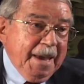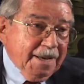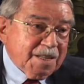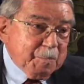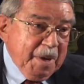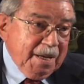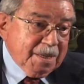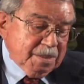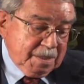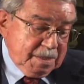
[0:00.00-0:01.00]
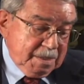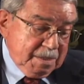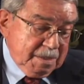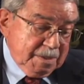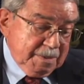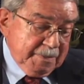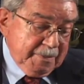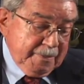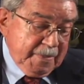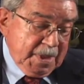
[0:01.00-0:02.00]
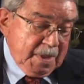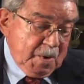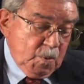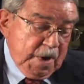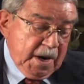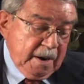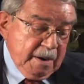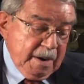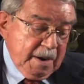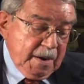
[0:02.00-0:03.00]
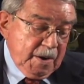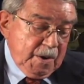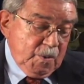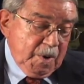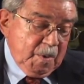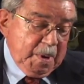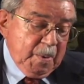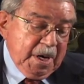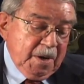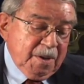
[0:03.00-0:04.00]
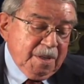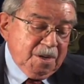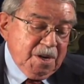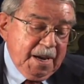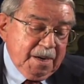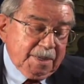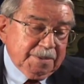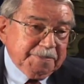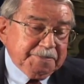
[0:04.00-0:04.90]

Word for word: gas masks to wear when we went into the channel.